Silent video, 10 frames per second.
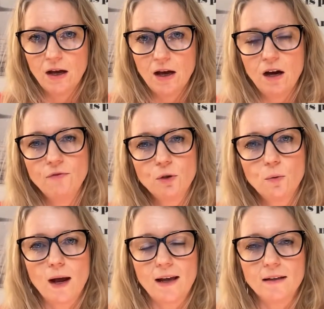After a
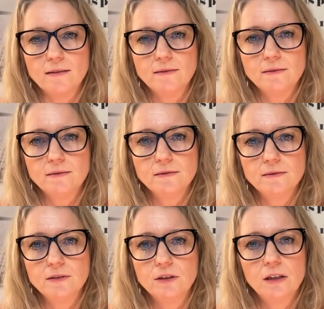while,
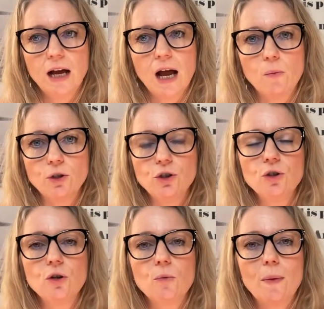I want you to
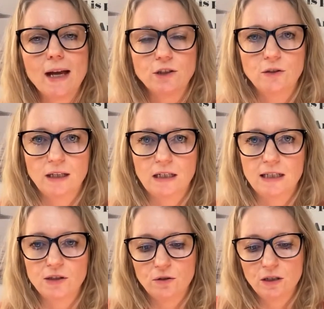go back to that
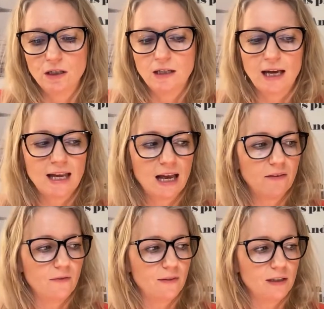list. So I
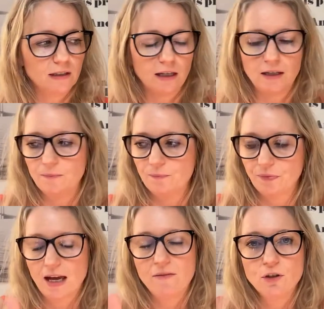have it
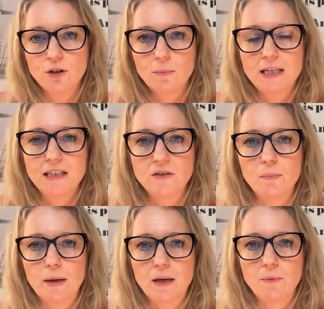on a piece of
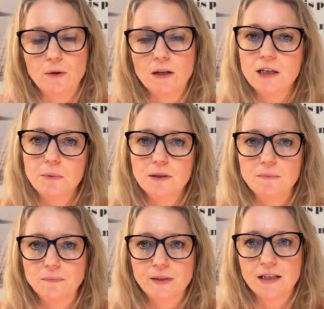paper, a little bit
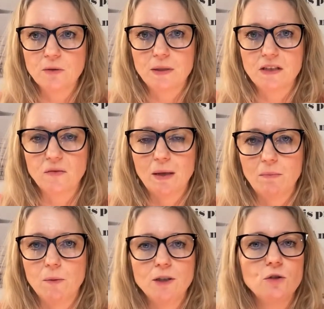nicer piece of
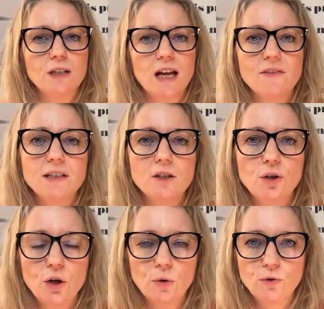paper, but you can have it in a
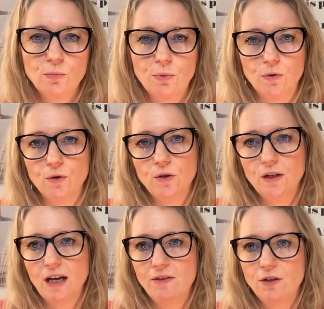notebook, or you can
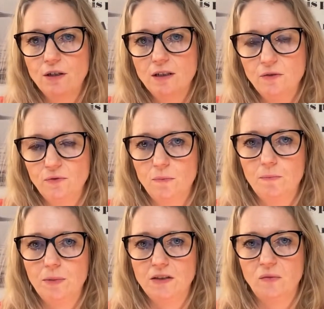have it on a different
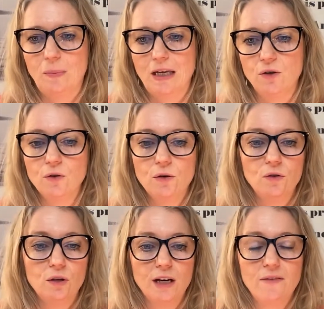piece of paper.
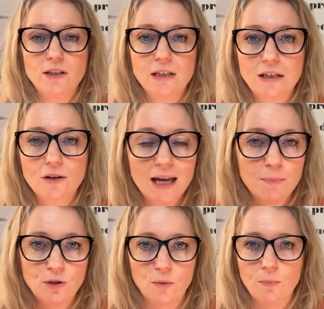You can have it in your
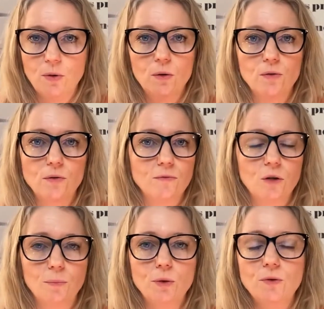laptop or
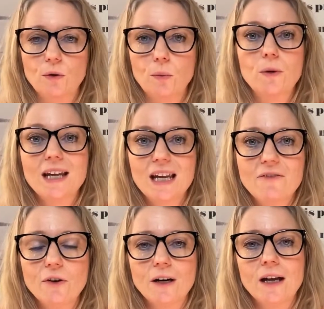computer or
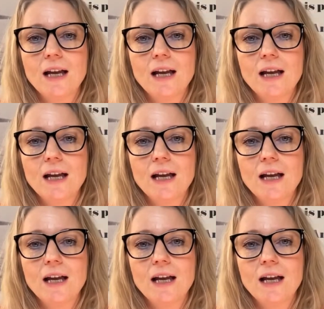whatever.